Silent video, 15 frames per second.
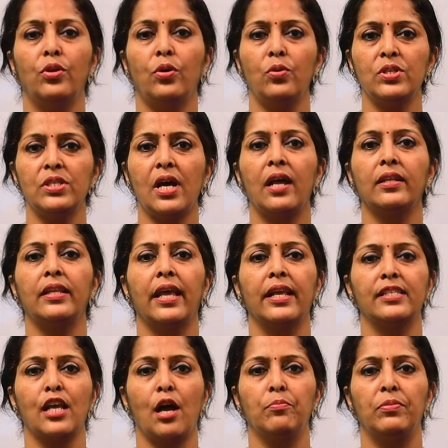Those are the
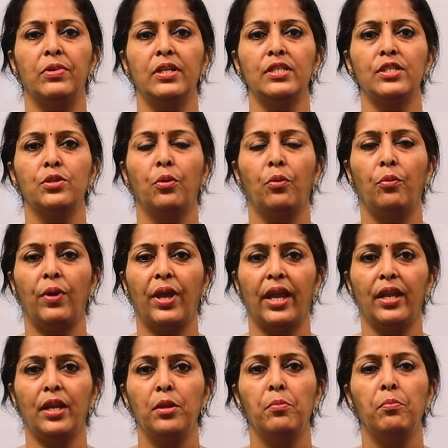examples
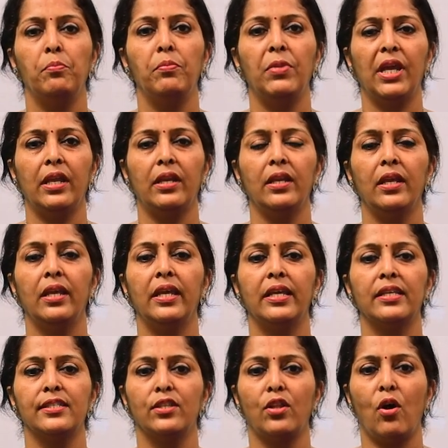where mean
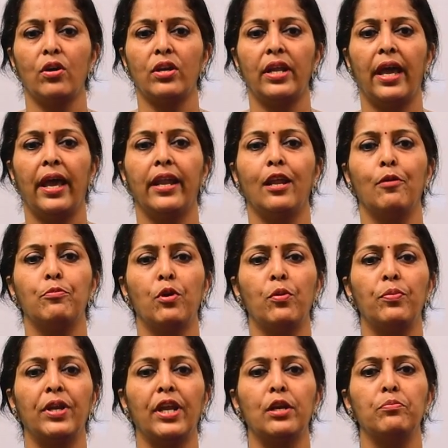is not an
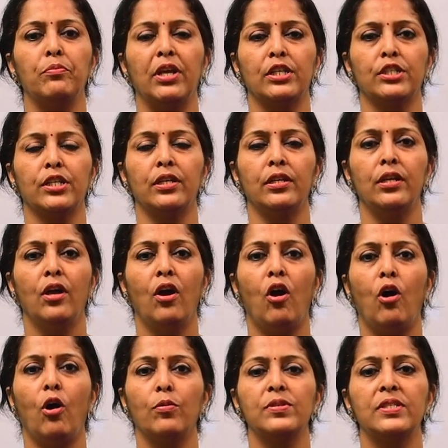appropriate measure
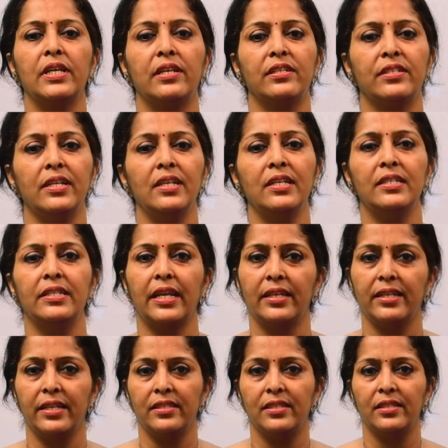of central
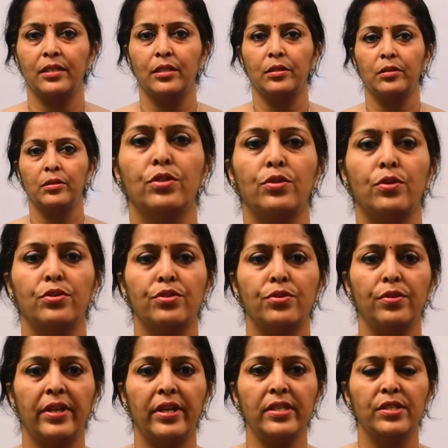tendency. So
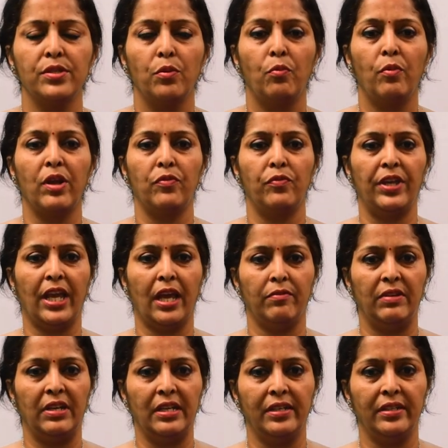students, what we
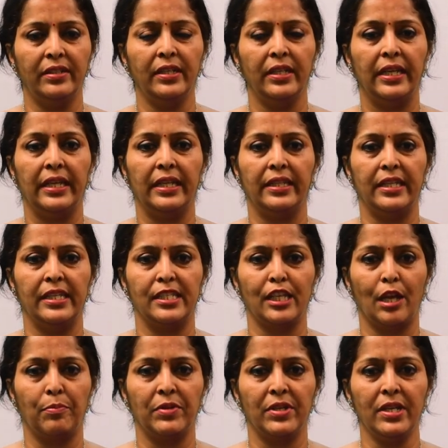have learned in this
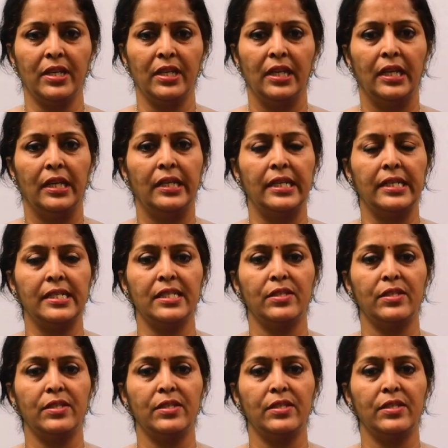chapter, let